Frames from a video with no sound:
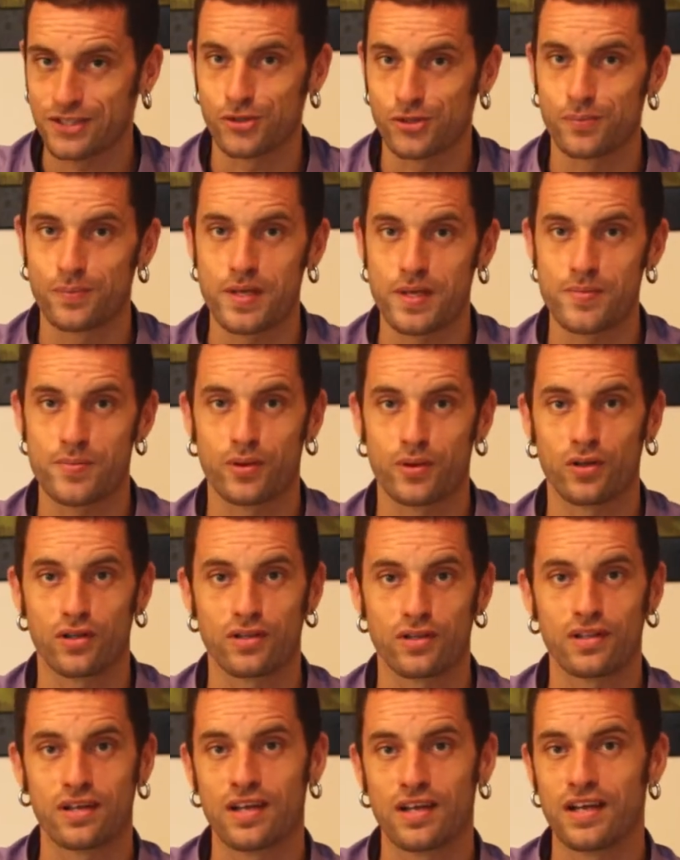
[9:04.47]
to
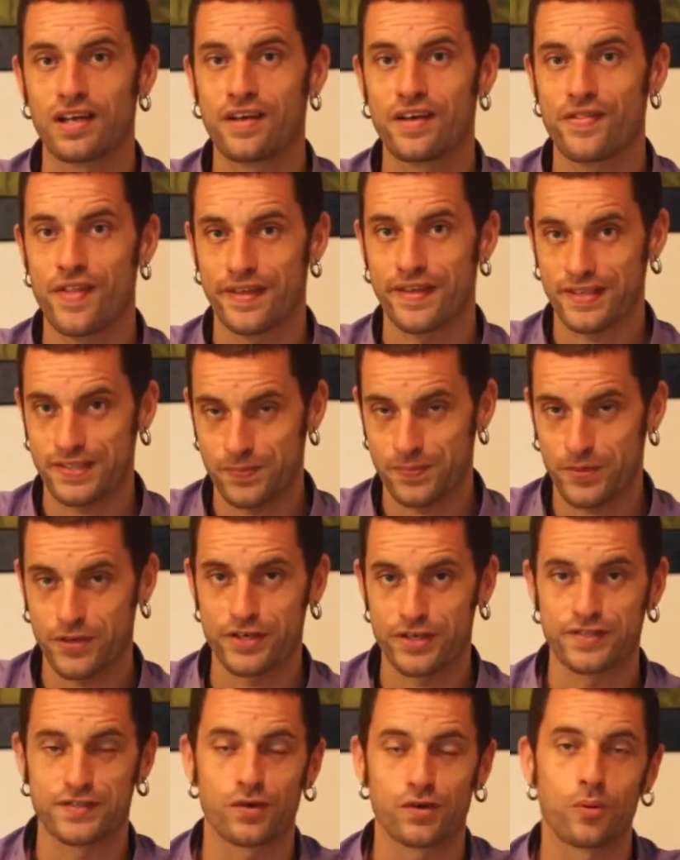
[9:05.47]
people that
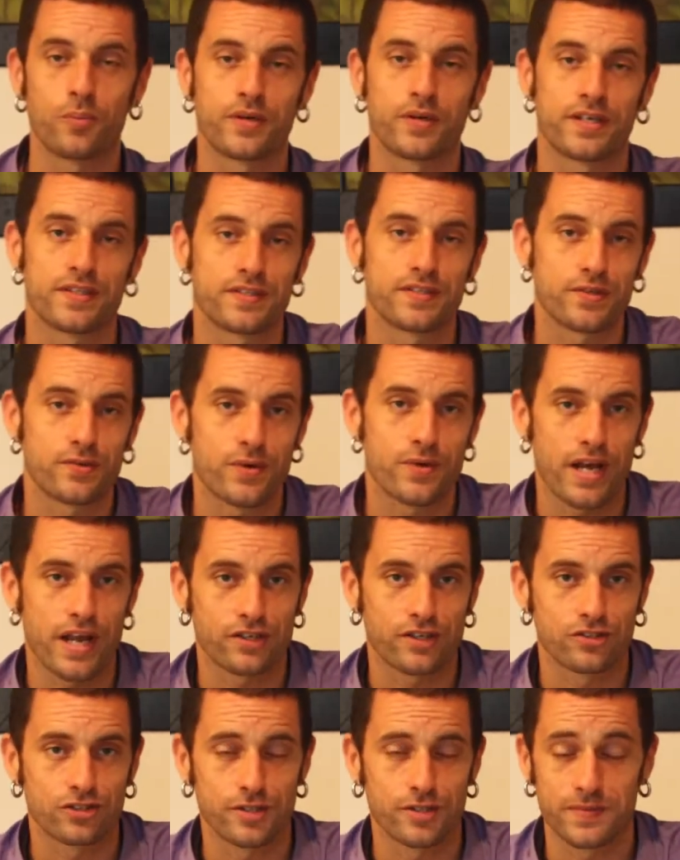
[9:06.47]
experience openness in
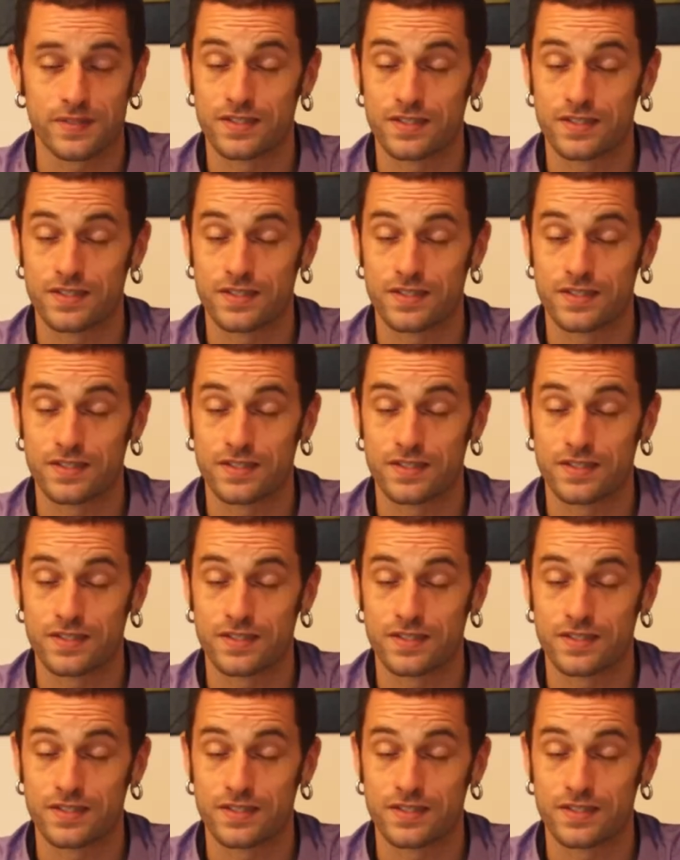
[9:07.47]
relationships.